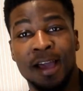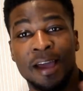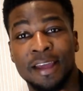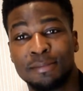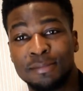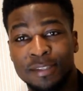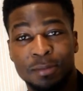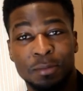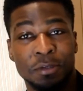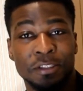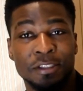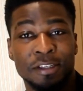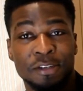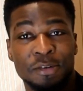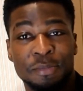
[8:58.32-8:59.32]
I am Sam
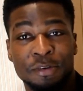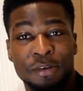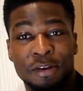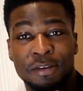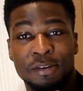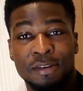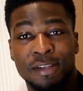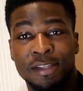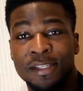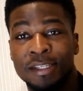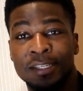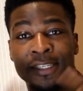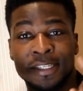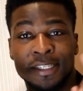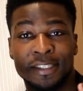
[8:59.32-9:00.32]
watching the miracle,
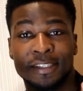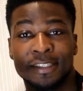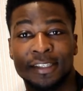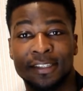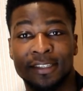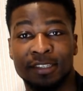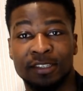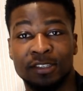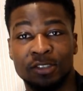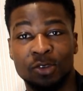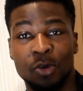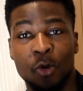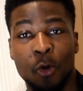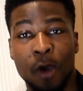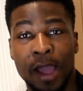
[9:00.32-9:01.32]
and this is
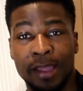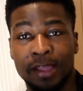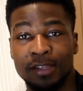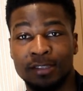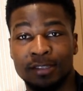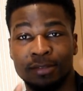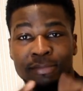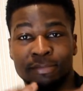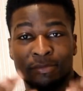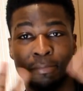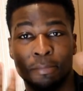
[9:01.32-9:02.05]
ZooWise.